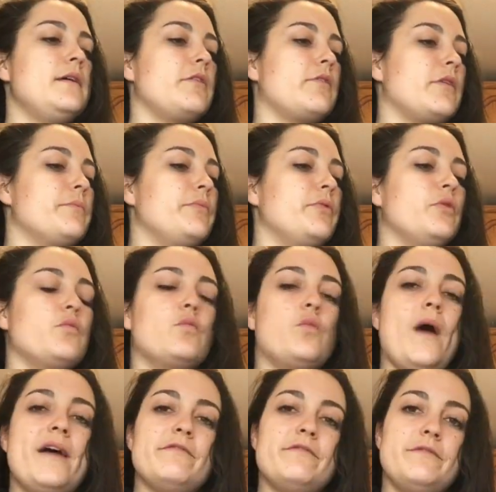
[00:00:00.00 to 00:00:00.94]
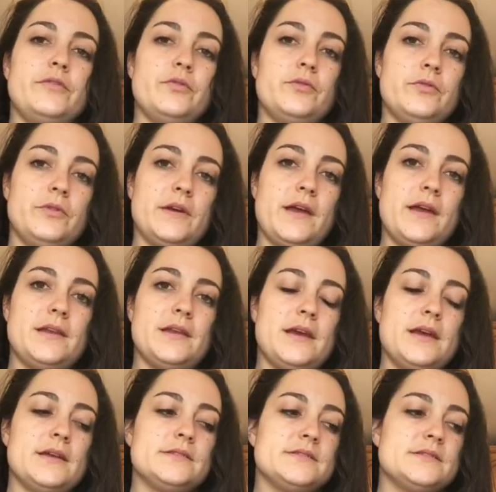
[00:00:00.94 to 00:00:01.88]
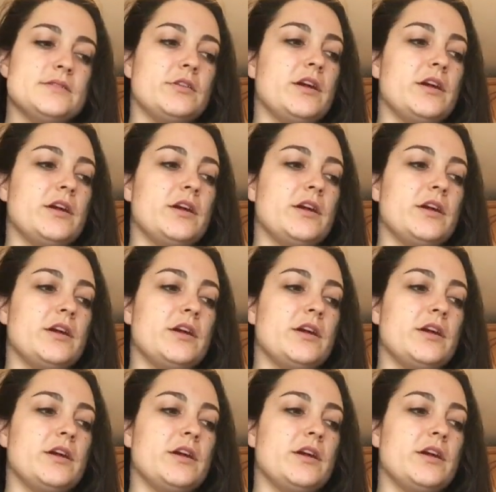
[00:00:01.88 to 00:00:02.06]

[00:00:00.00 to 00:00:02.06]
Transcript: You can put wet food in it,